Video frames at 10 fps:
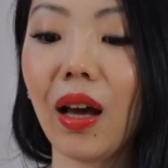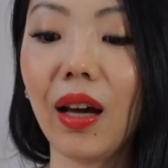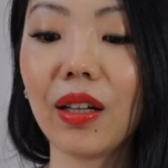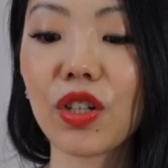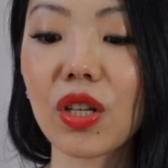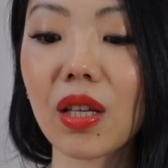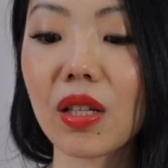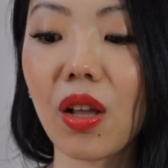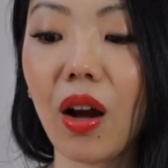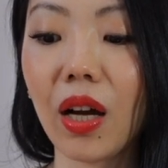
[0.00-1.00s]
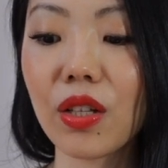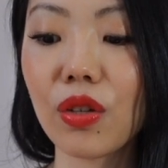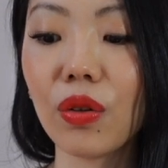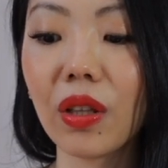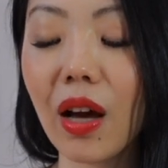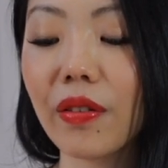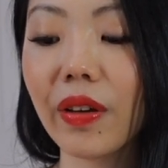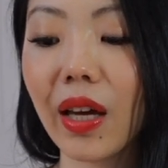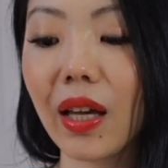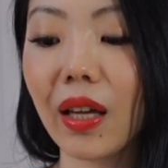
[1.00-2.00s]
And just as long as you love
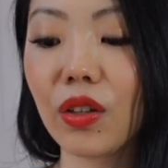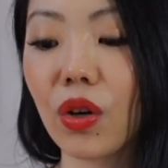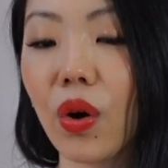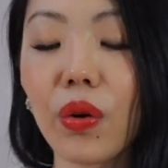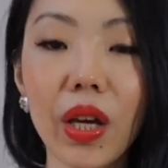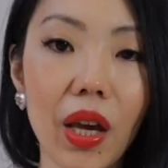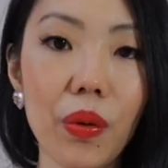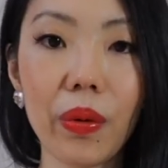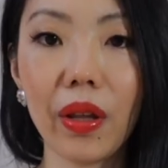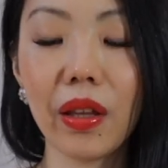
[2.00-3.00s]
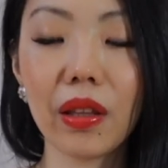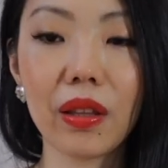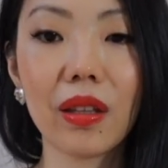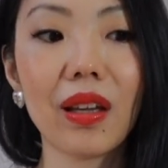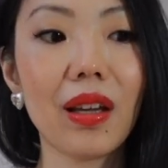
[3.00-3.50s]
it and you're okay with